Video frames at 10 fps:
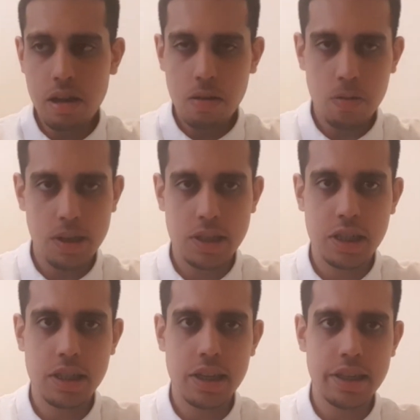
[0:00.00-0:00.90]

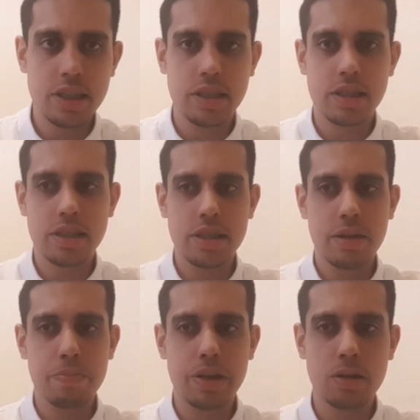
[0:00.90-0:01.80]
which is
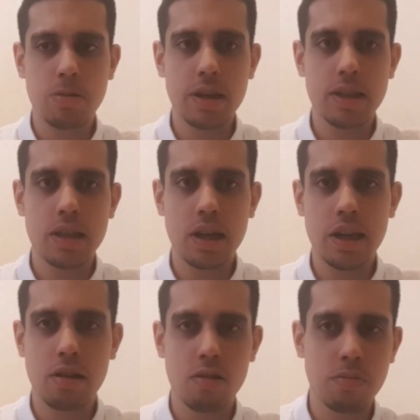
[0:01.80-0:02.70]
between three
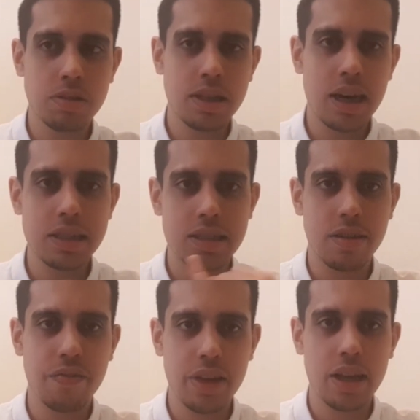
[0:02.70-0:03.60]
clubs
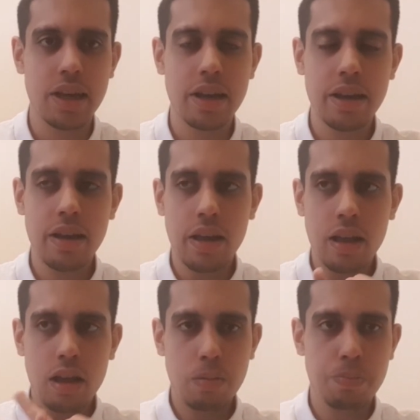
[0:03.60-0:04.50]
Aston Villa,
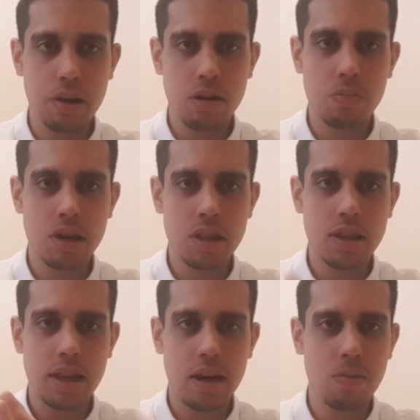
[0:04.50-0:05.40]

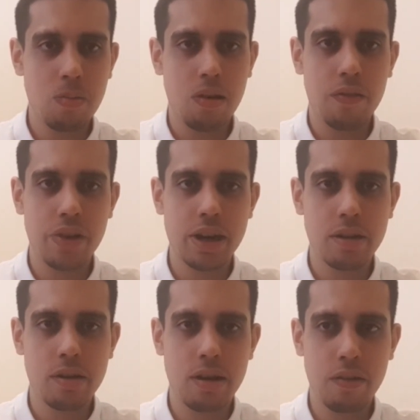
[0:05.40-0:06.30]
Bournemouth and Watford.
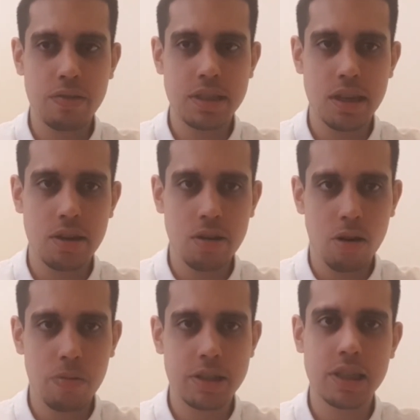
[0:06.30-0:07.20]
Obviously
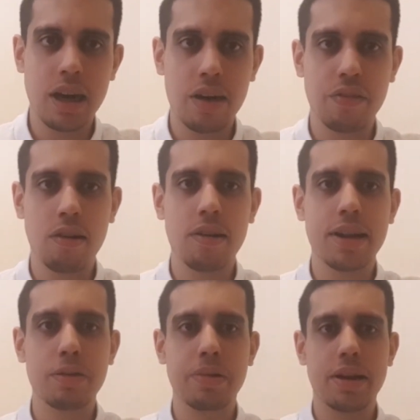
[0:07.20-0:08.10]
Norwich have
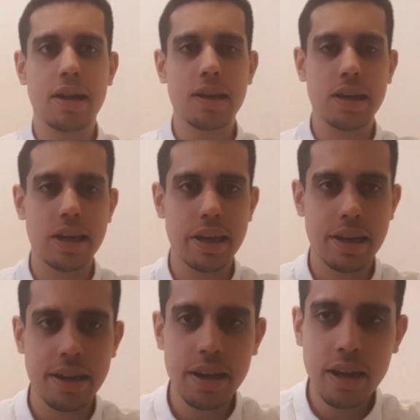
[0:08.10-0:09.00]
already been
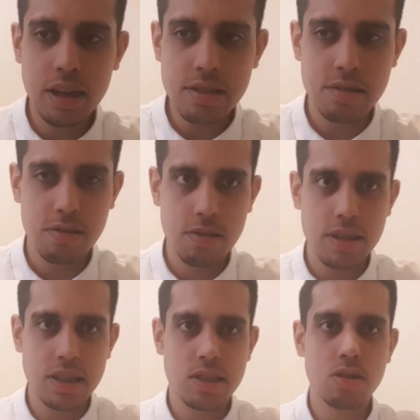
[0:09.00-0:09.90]
relegated so
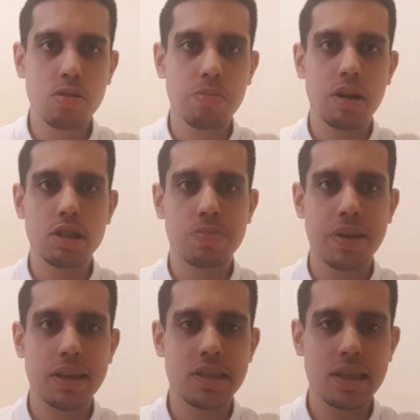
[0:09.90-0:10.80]
there's two more
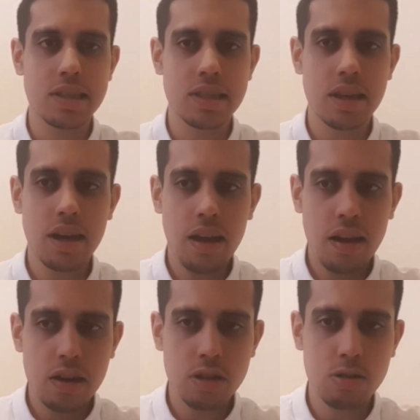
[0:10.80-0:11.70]
spaces
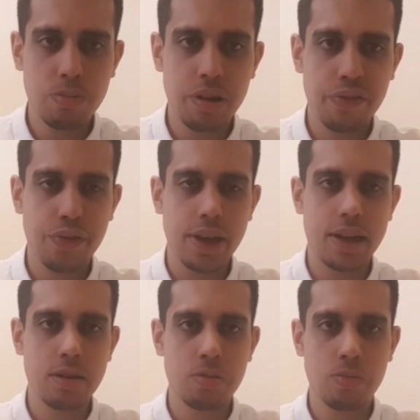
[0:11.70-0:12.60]
to be
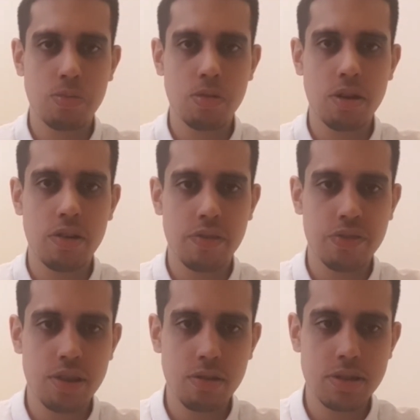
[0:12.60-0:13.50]
filled. One
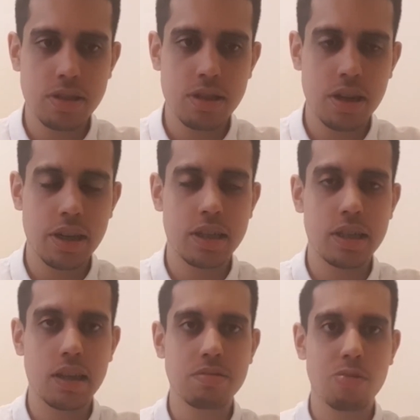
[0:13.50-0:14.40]
of those three
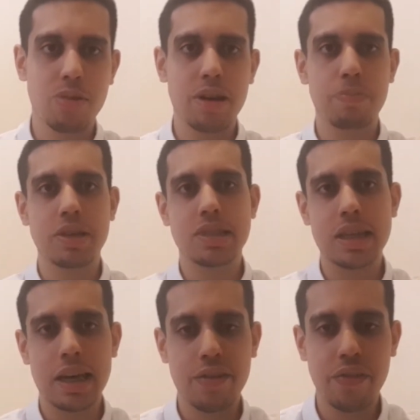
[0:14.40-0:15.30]
teams will be
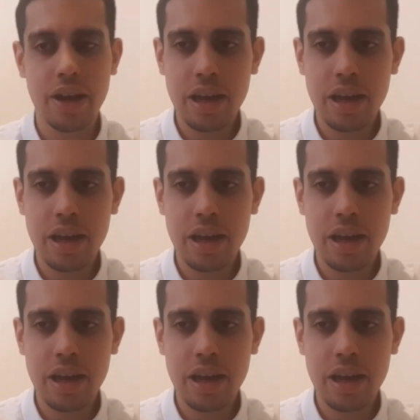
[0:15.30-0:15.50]
safe.